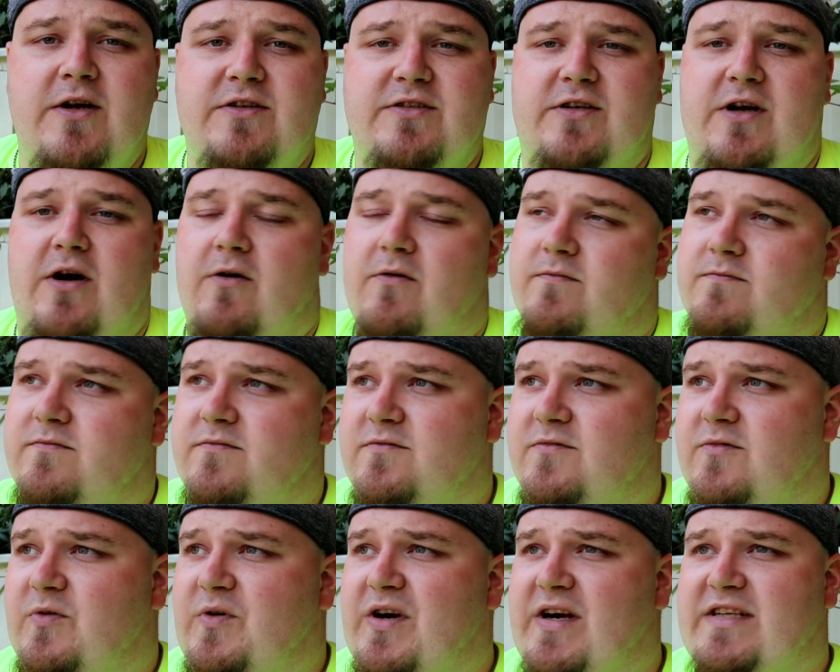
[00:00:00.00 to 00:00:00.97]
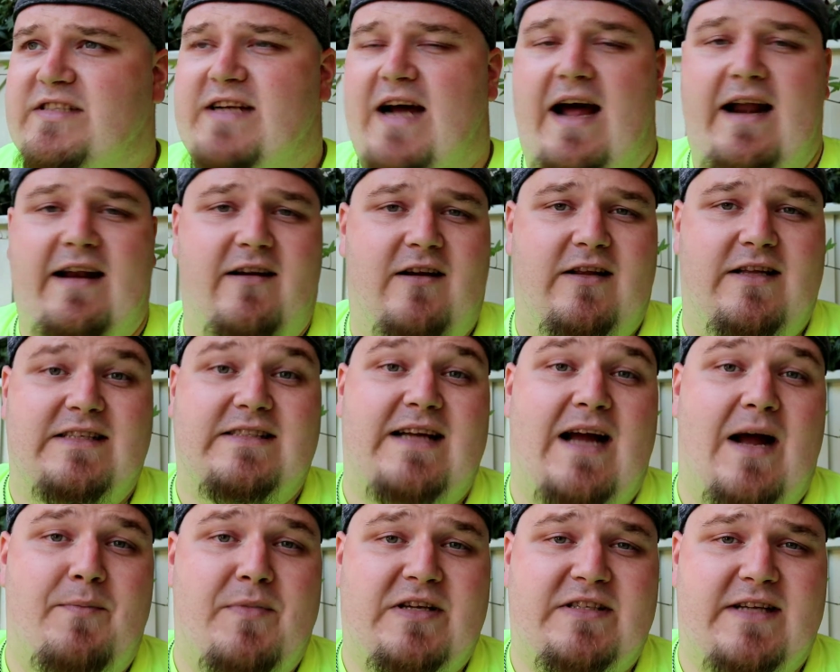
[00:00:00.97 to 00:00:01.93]
So we're excited, at least
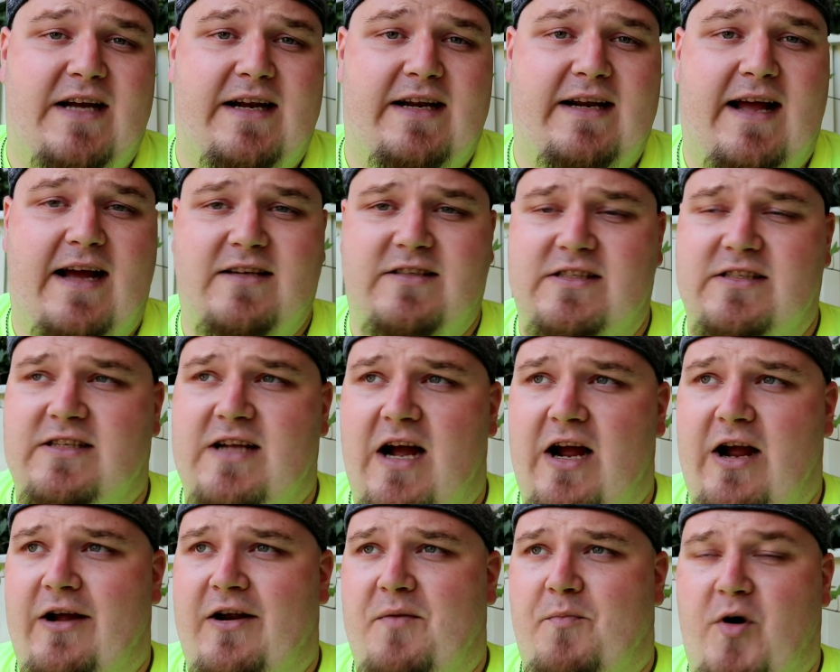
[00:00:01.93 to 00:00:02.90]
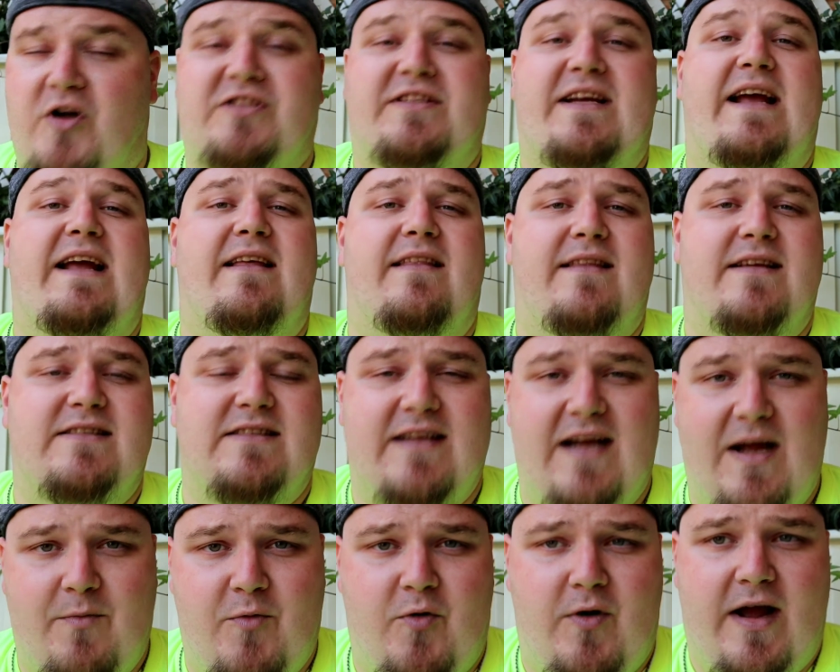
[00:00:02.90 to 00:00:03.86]
I'm excited. Ashley's not gonna partake this
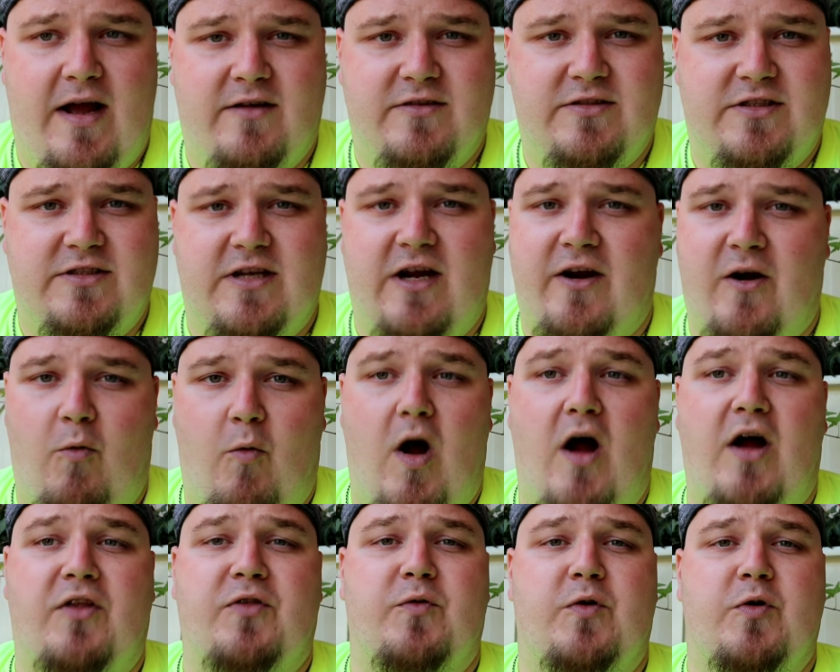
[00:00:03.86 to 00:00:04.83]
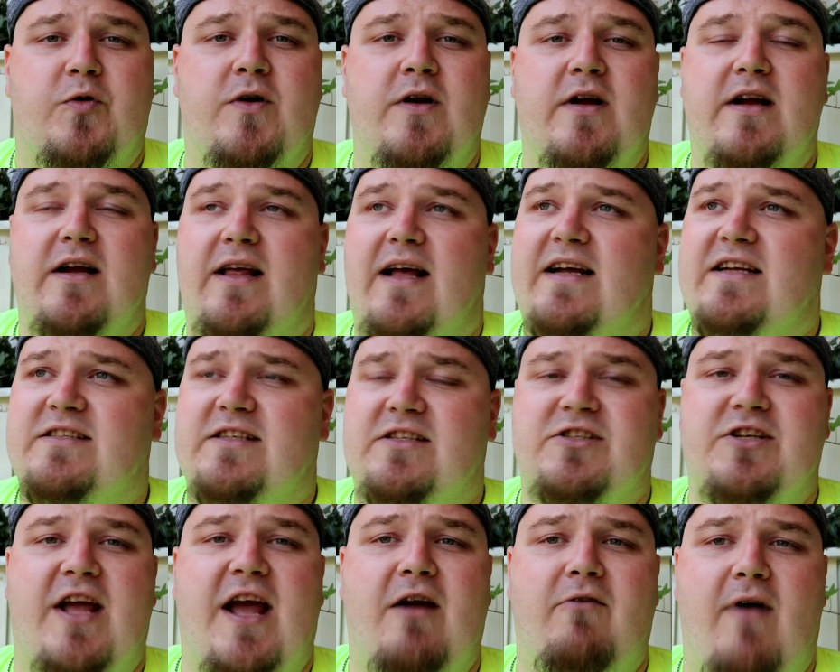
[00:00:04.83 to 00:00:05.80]
time around. She's not gonna walk through. Like I said,
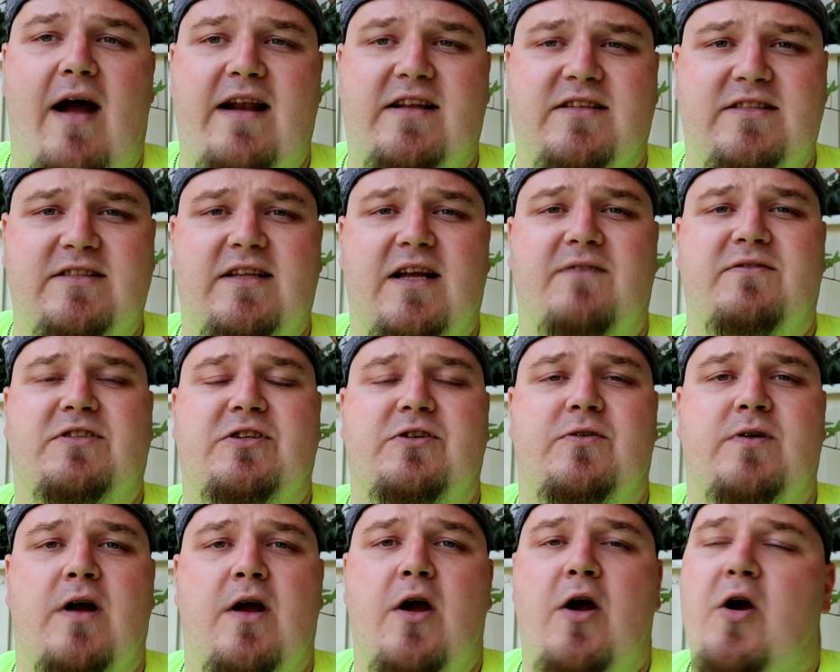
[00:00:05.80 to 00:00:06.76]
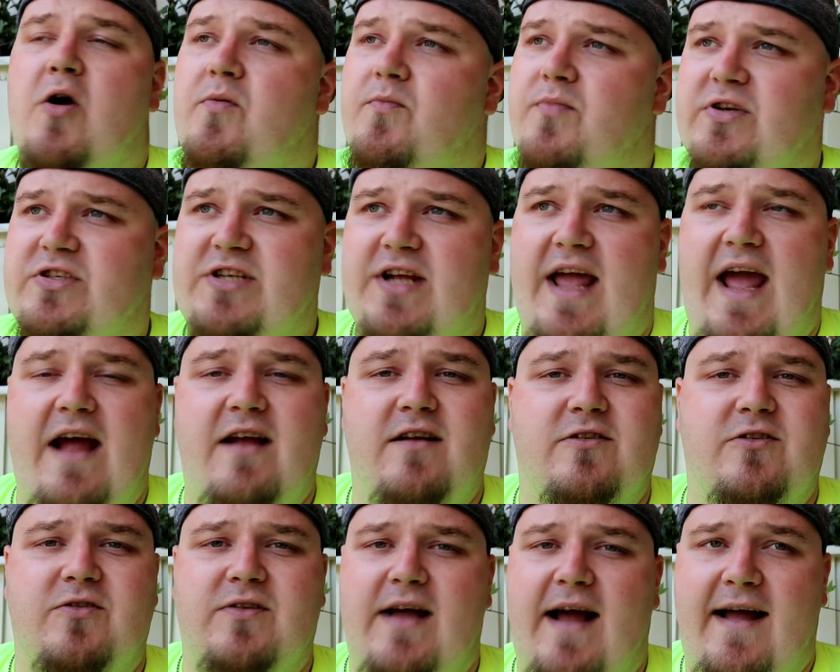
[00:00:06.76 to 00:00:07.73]
she can't ride it. She'd love to, but she
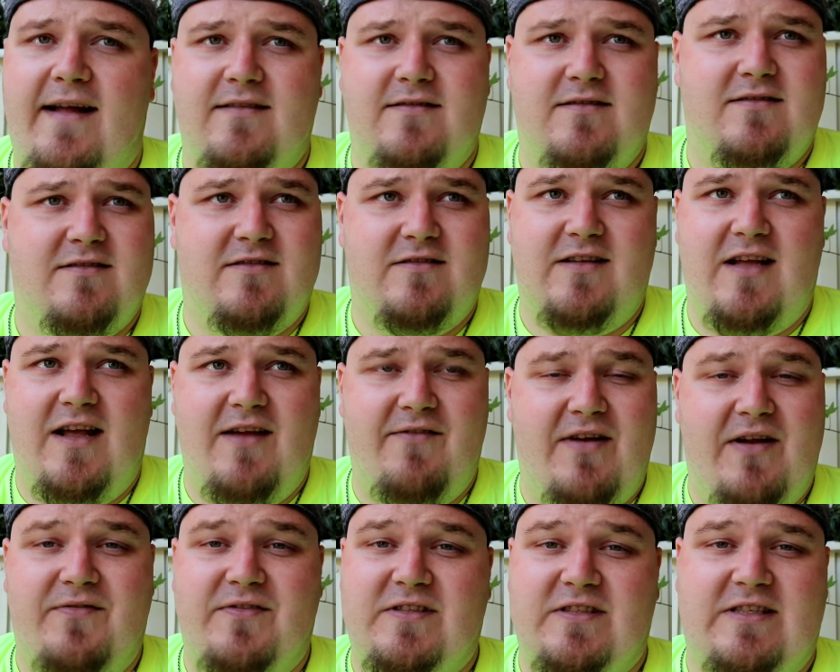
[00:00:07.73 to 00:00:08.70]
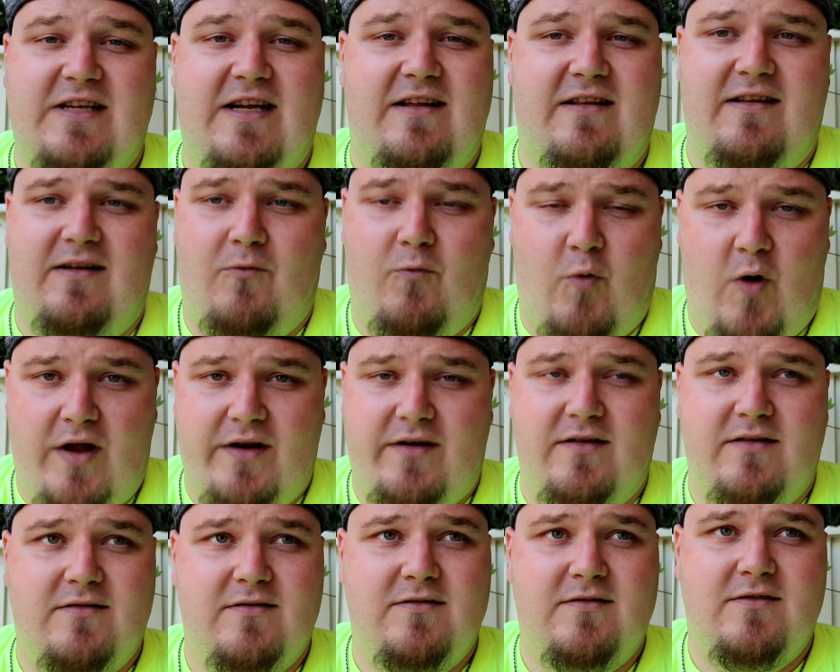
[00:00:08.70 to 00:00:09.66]
can't do that. Even if it's a
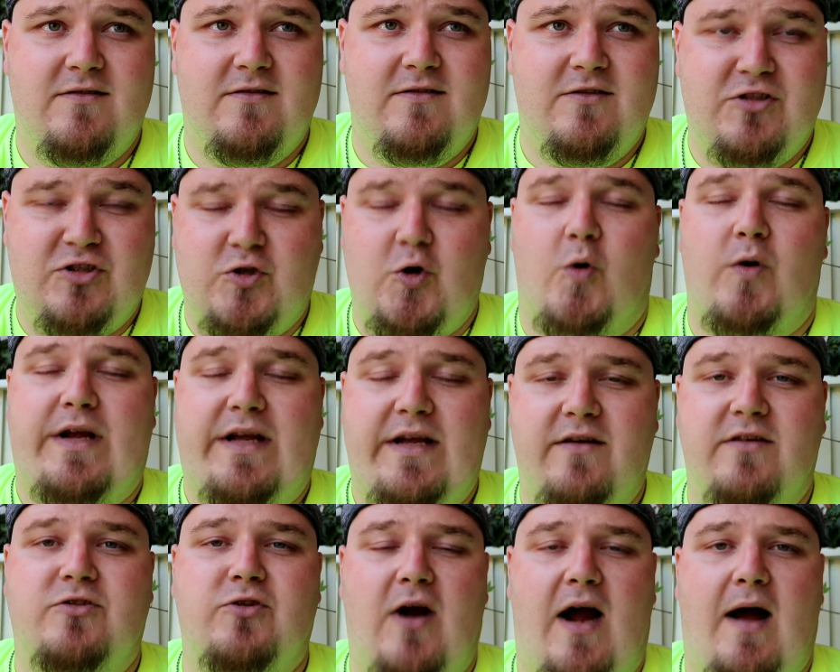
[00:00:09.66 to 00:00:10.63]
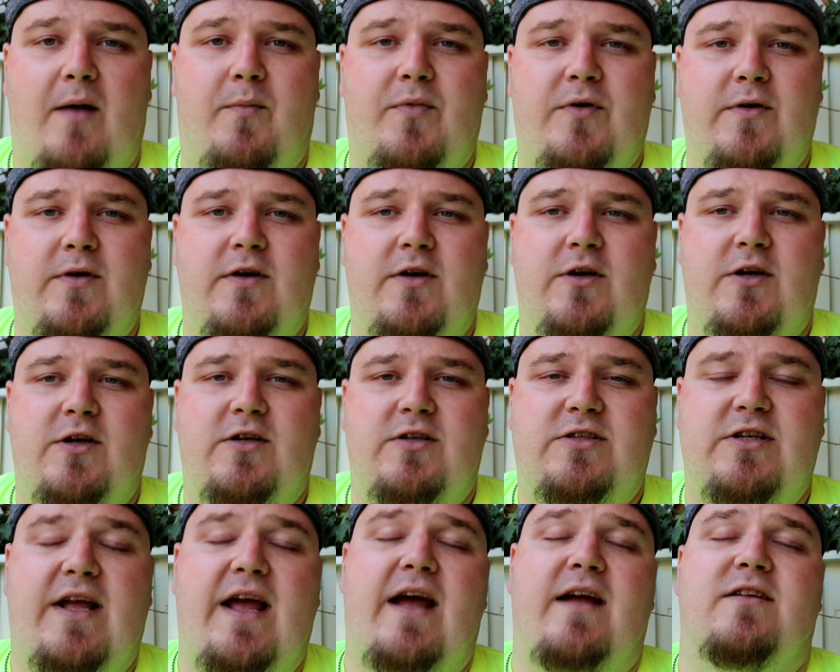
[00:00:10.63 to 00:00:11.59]
one-story drop,
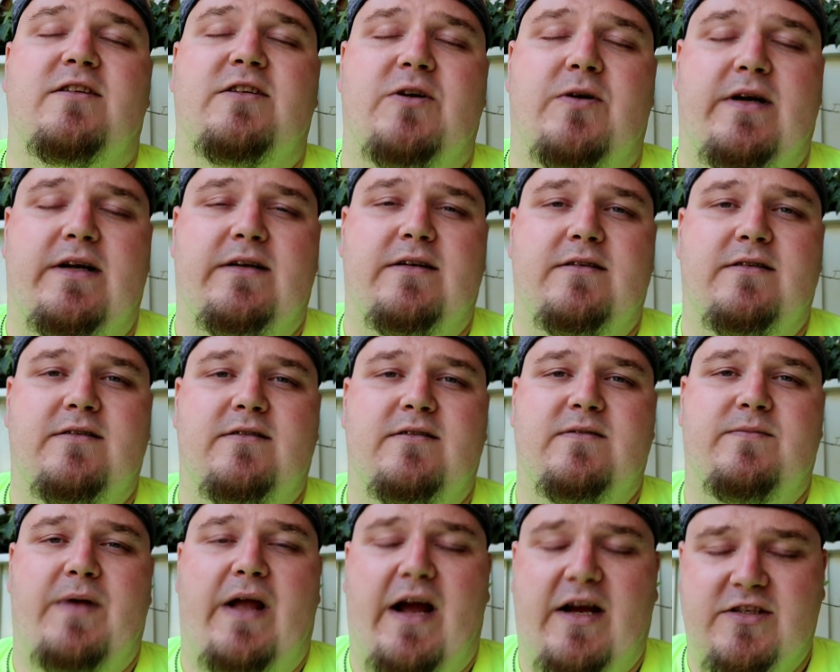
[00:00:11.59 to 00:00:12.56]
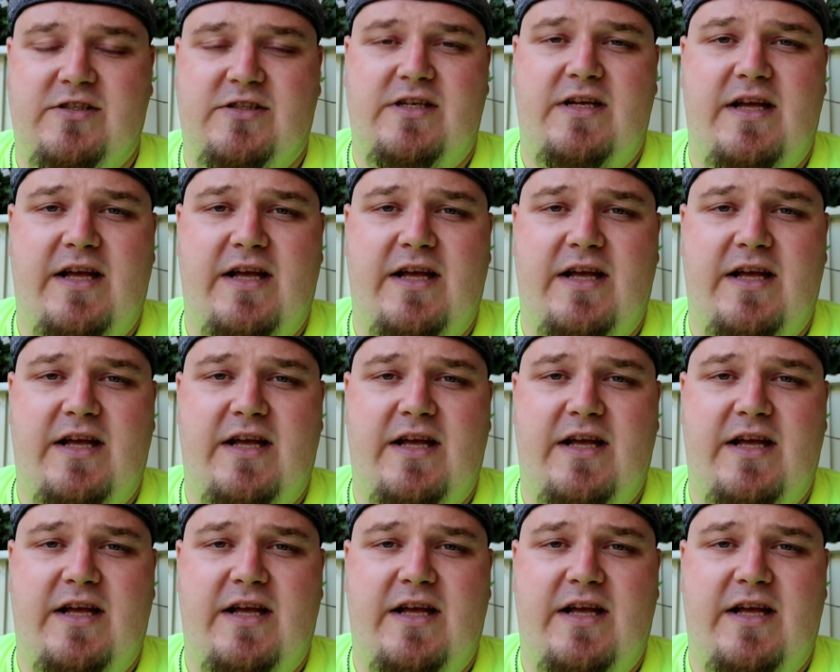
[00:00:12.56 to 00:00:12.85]
she can't do it because